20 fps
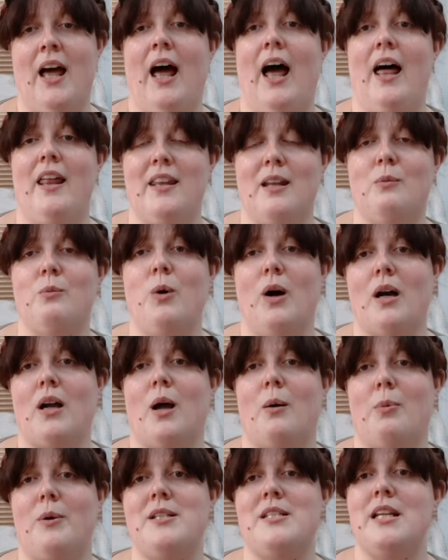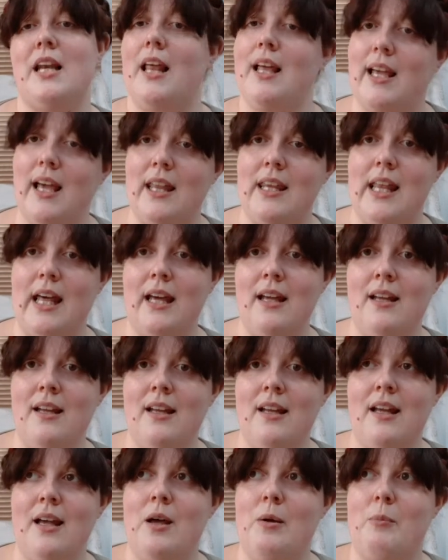and then work up until I get there,
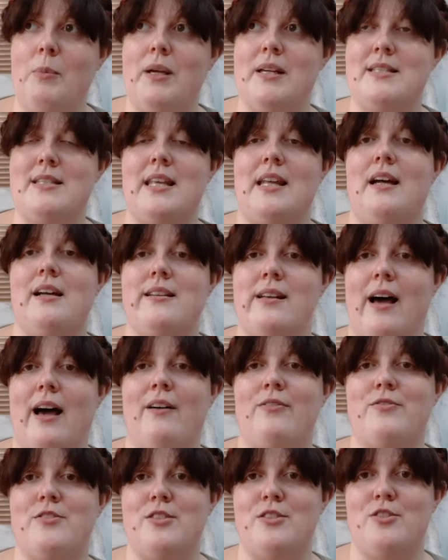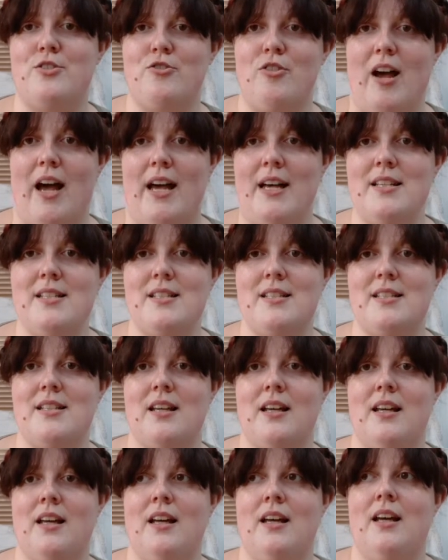because then I don't have to
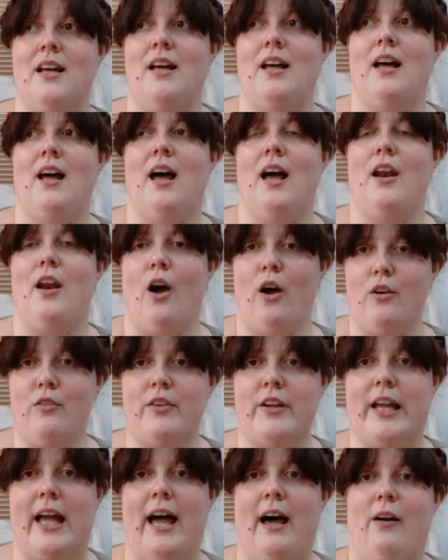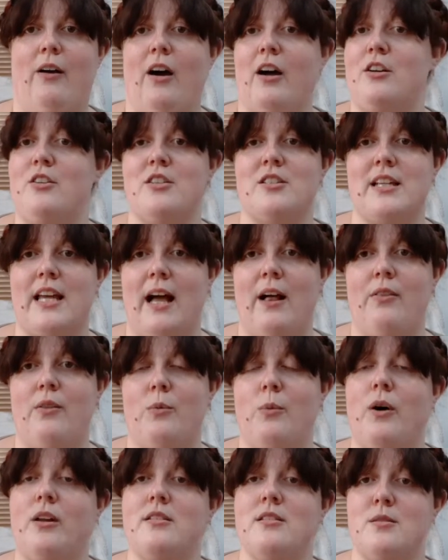stress and over count. I can just count the
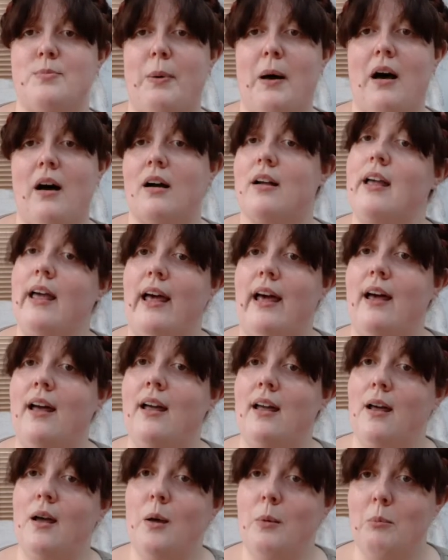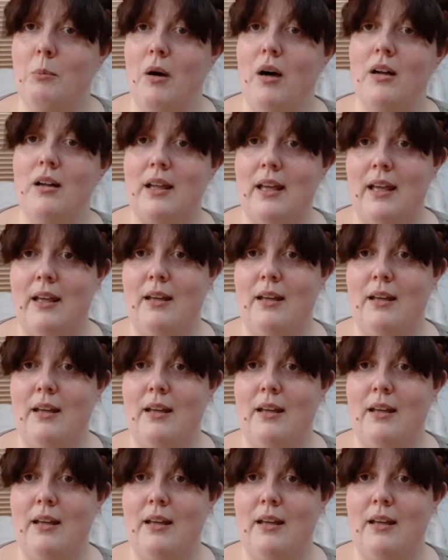once, park it, mark it